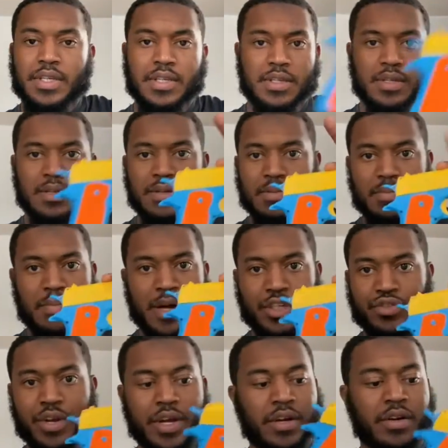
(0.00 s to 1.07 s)
This is my
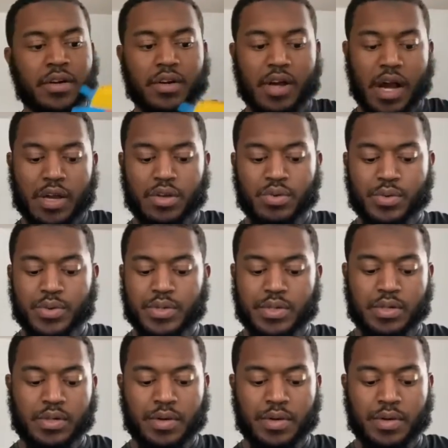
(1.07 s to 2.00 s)
trainer I use.